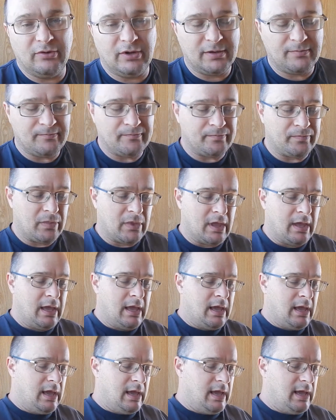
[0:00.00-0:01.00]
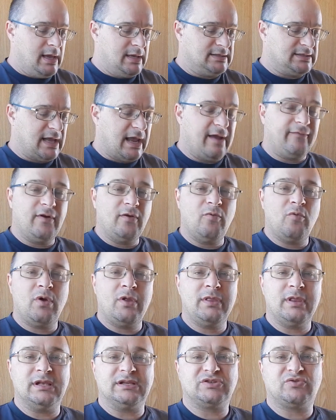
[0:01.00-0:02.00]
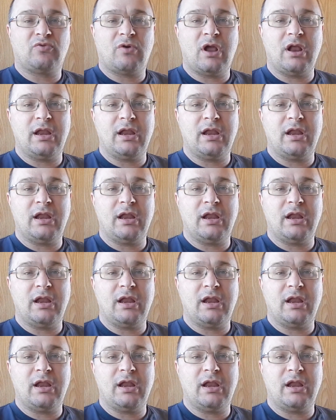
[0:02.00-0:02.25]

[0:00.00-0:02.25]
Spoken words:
The next thing that they're going to be doing